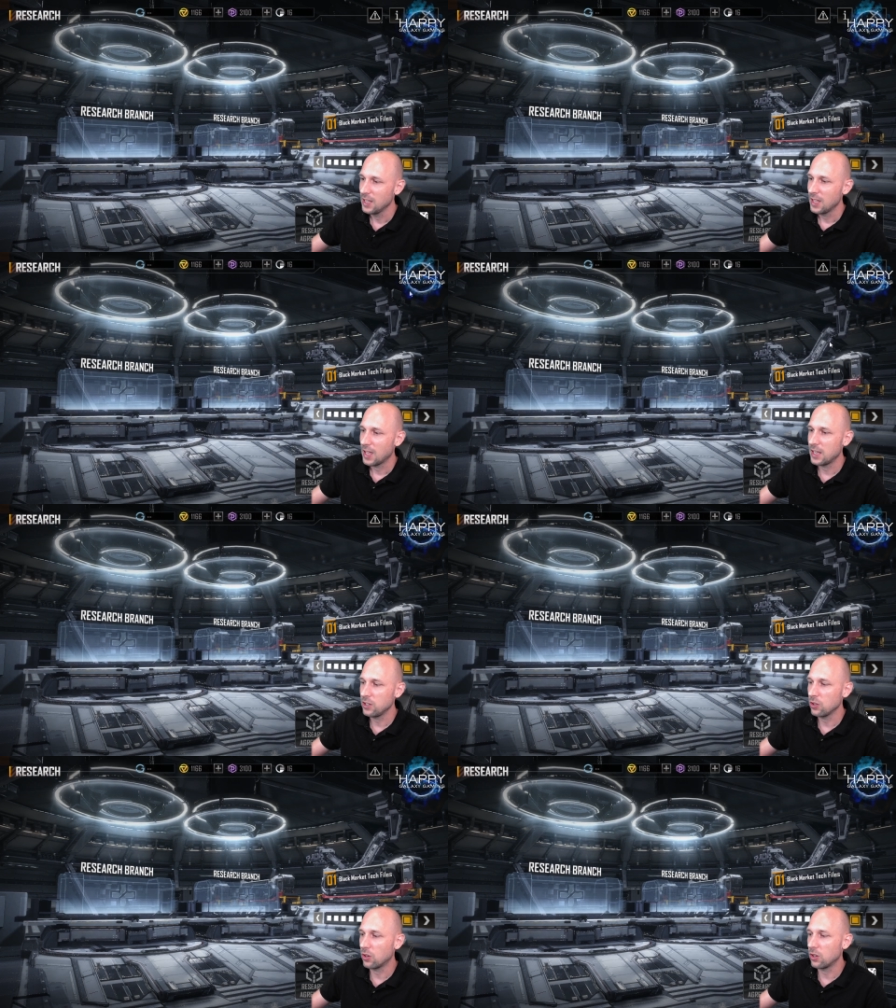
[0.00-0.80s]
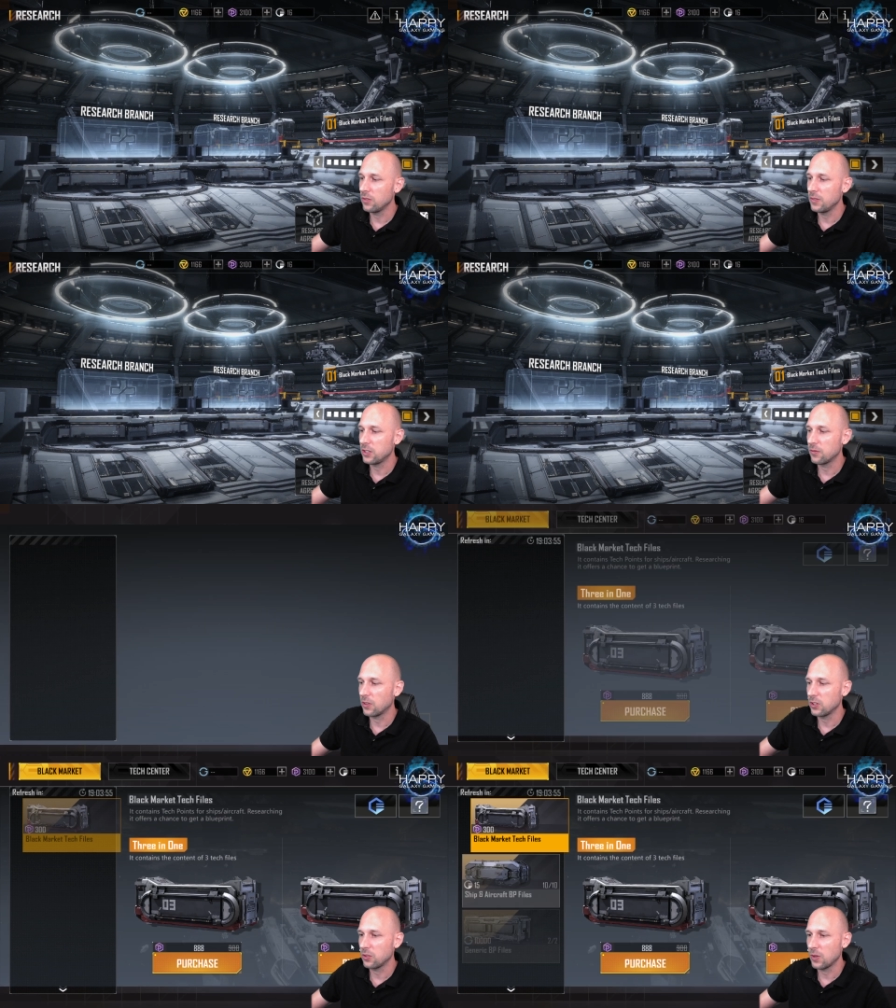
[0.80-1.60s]
And you always
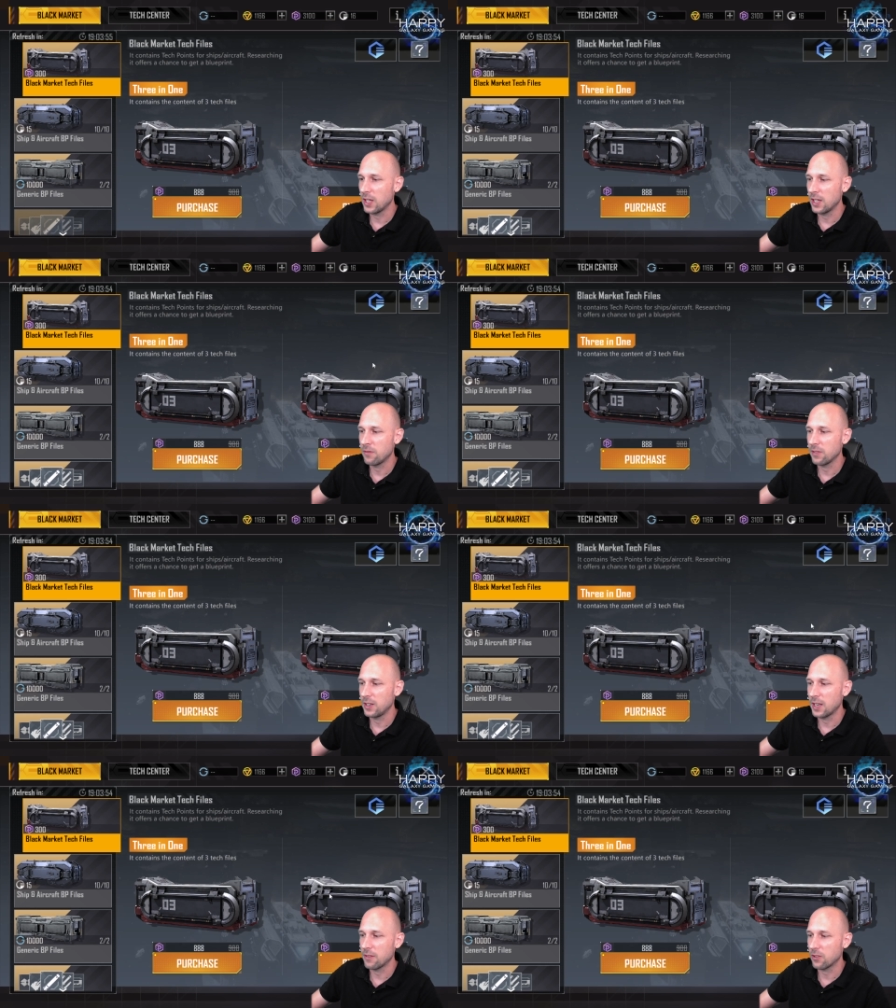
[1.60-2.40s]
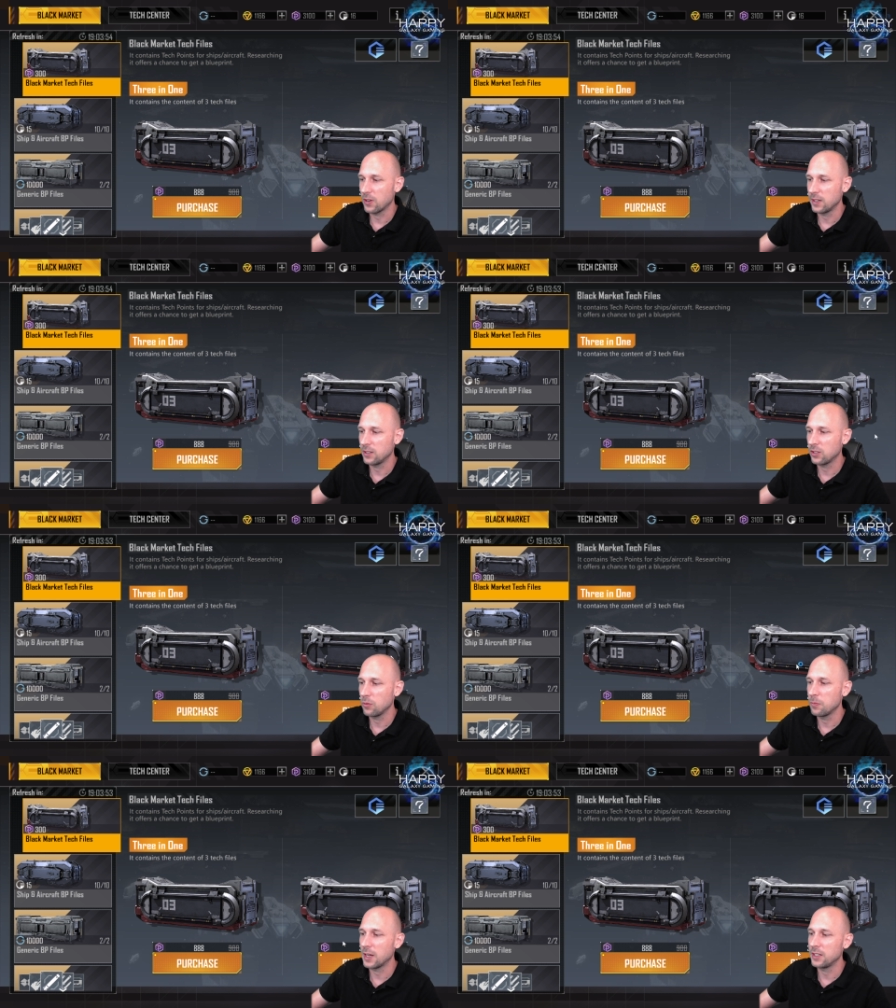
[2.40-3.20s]
want to have enough credits to
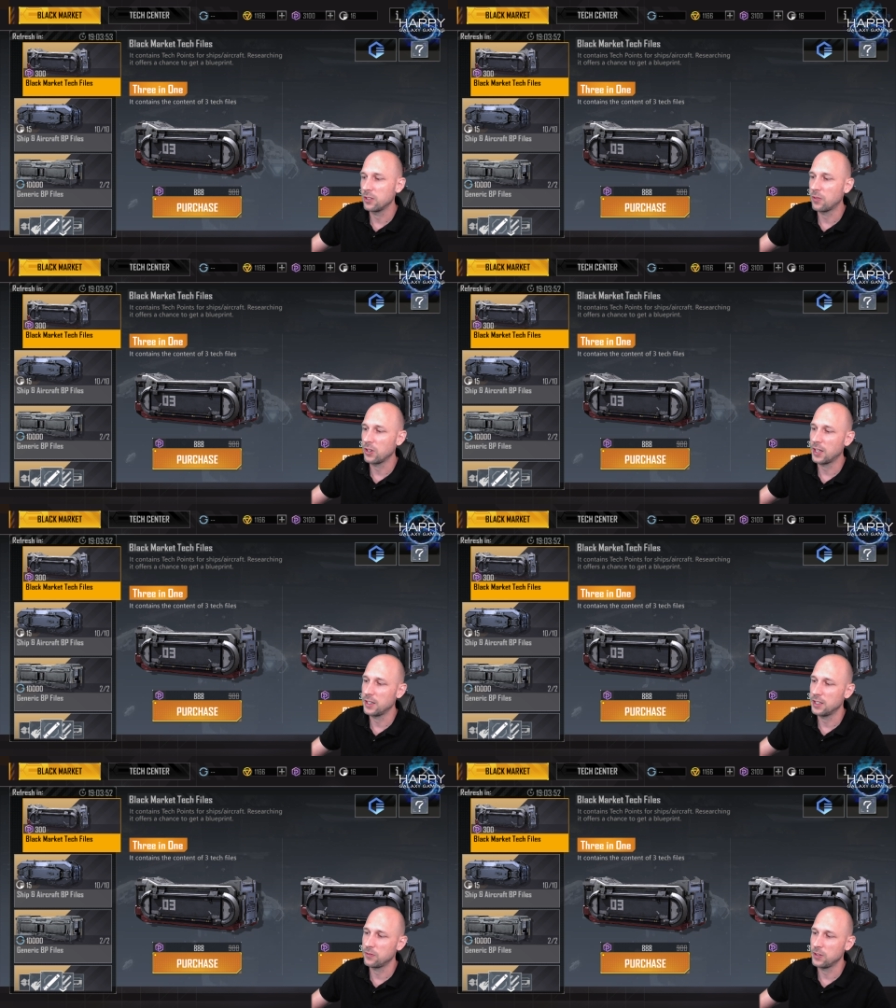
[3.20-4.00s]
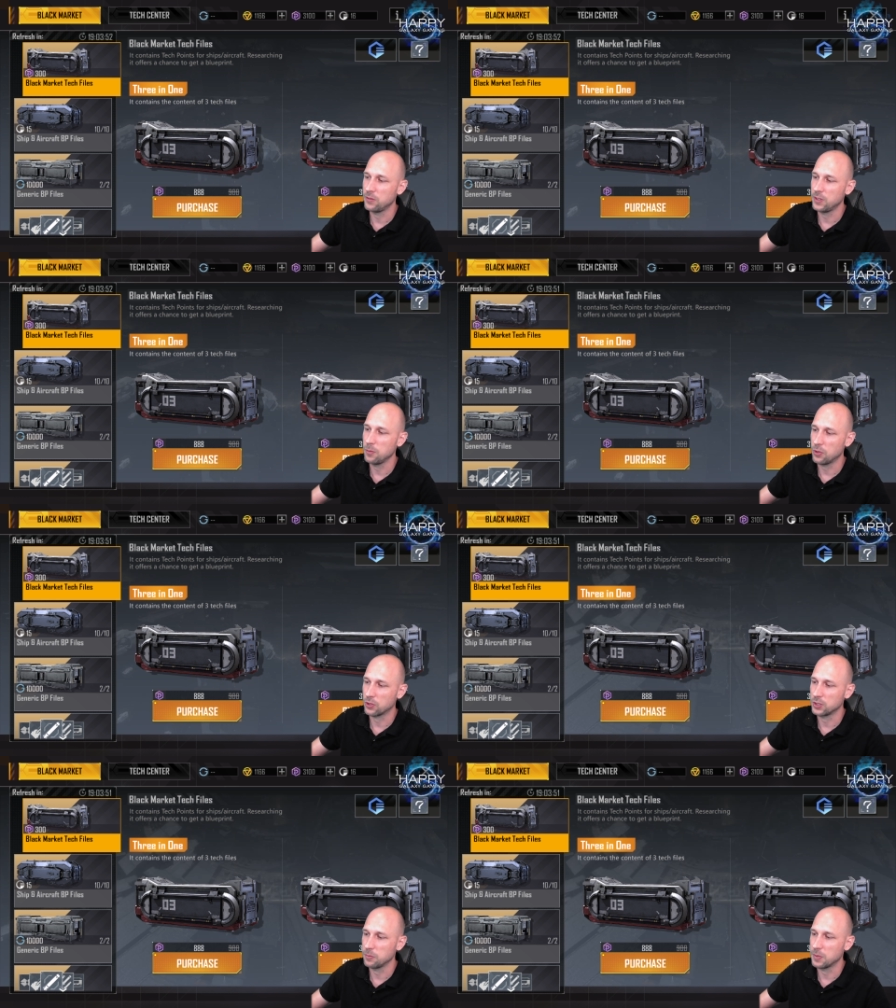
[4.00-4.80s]
buy the 150
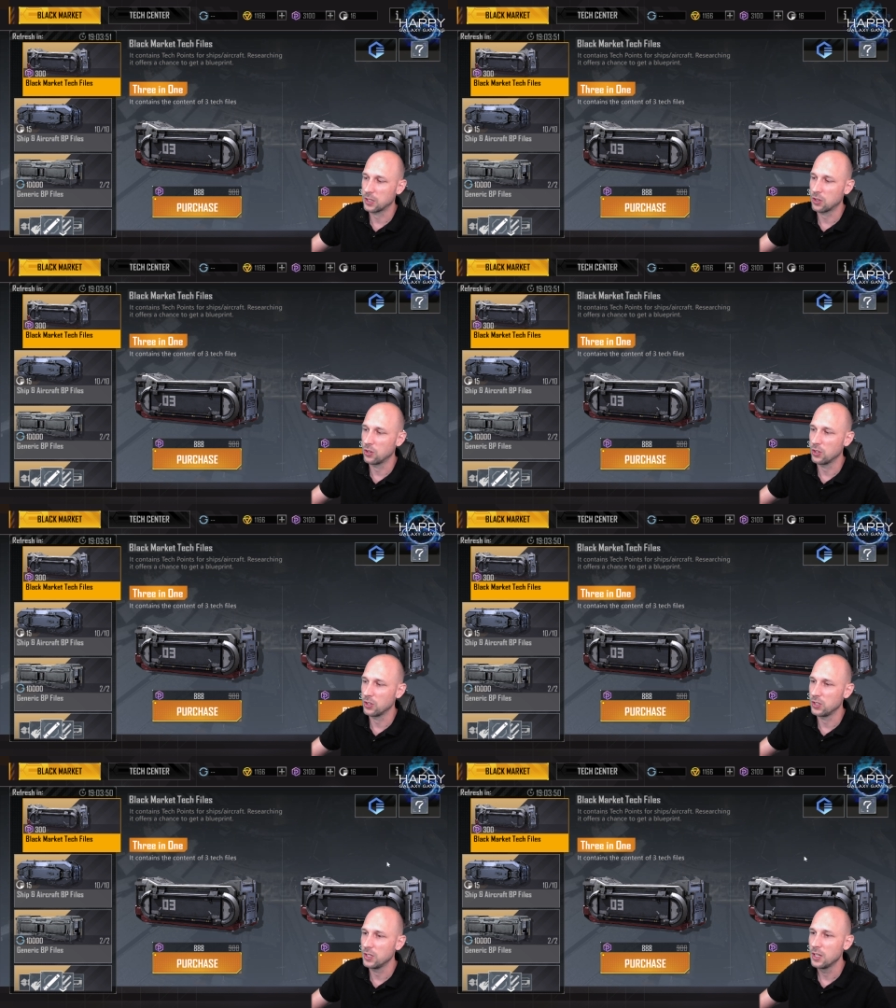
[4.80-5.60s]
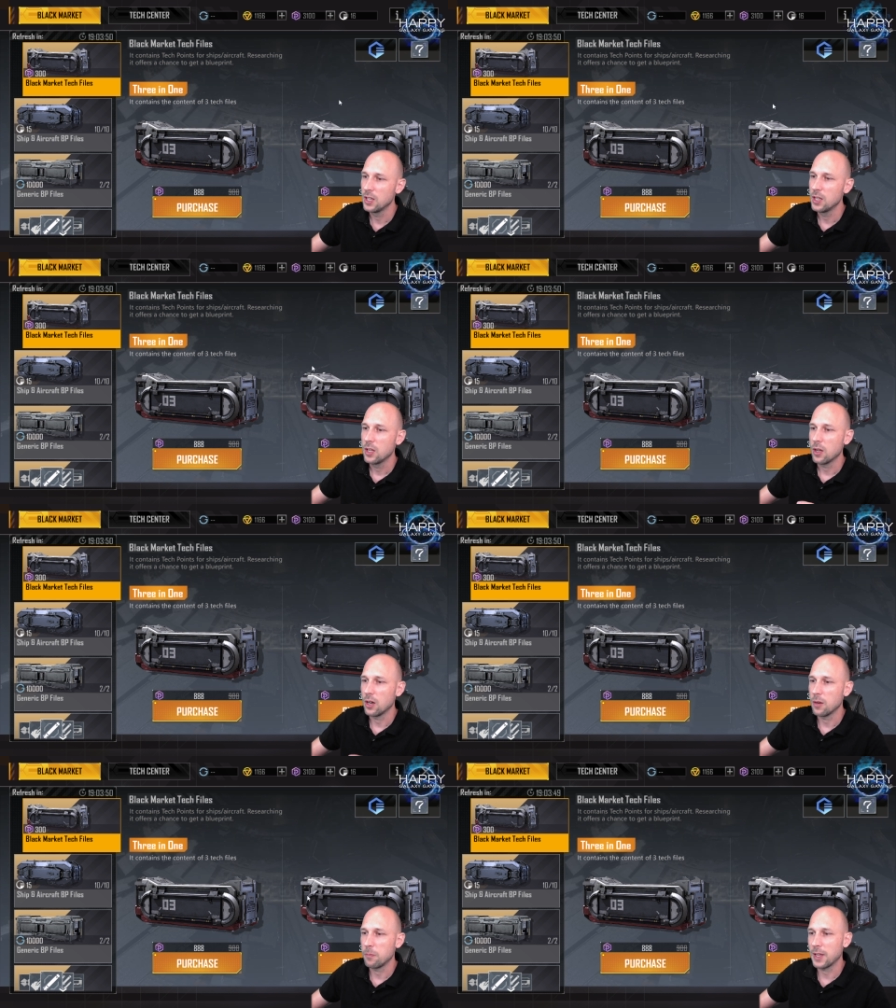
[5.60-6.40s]
Proxima coin
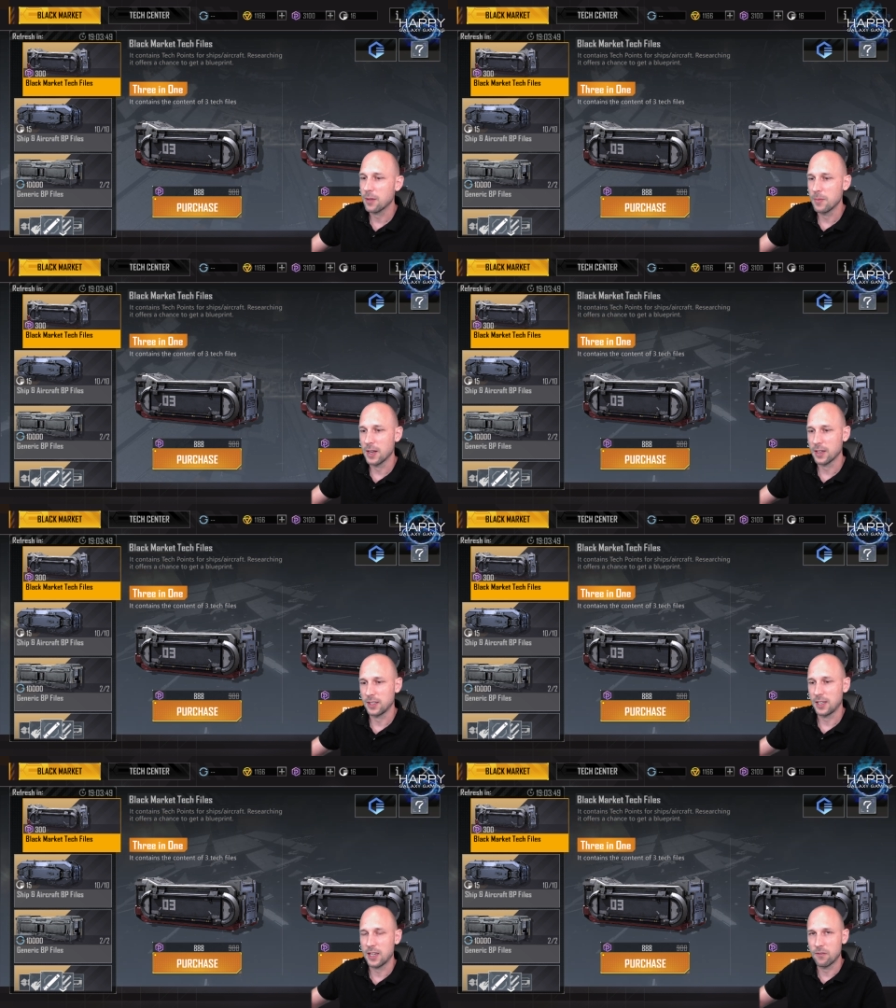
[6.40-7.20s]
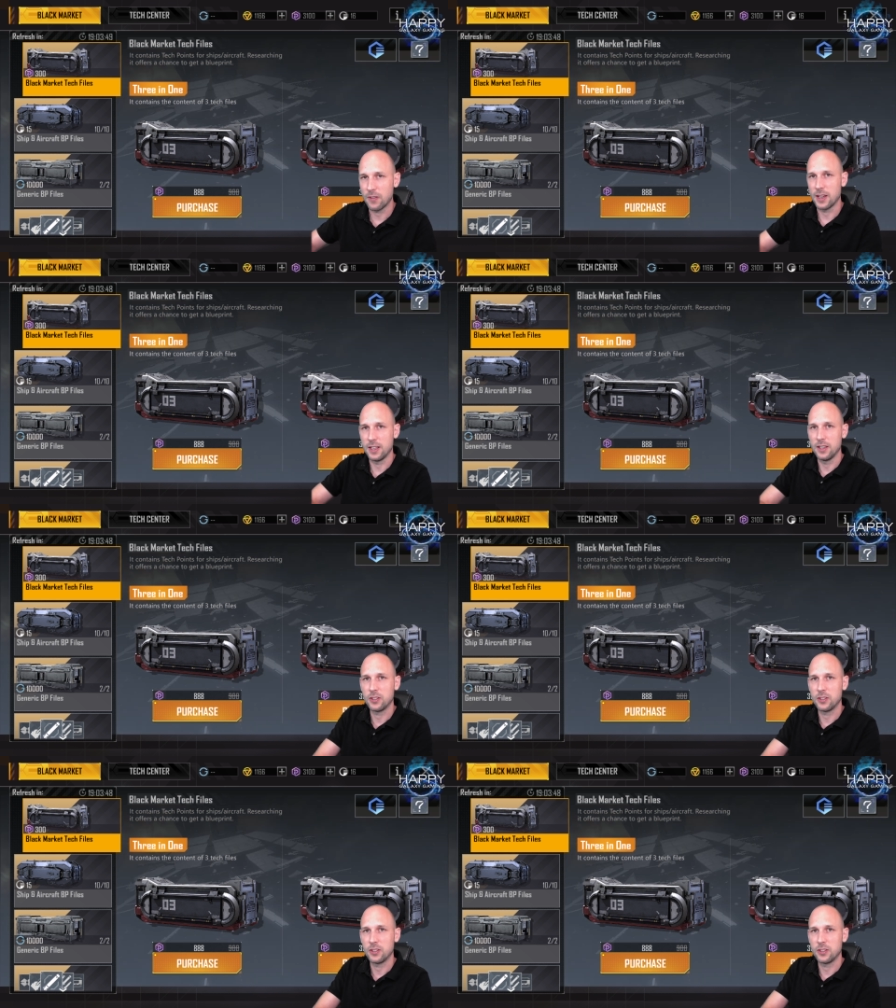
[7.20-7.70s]
black market tech file.